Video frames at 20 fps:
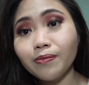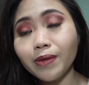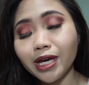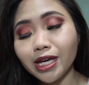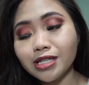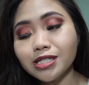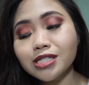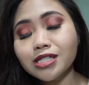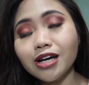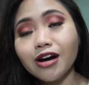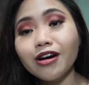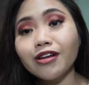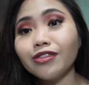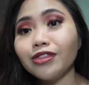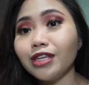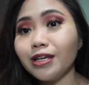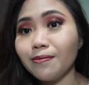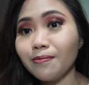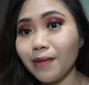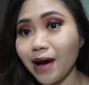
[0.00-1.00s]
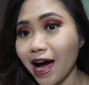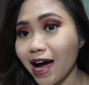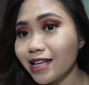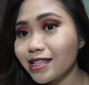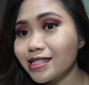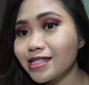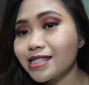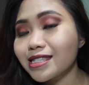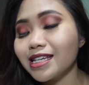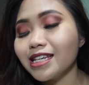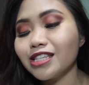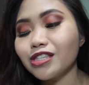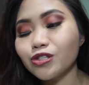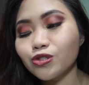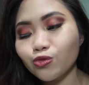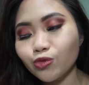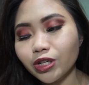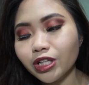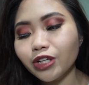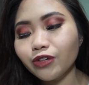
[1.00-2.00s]
Based on the mattes,
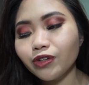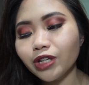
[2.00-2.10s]
it's really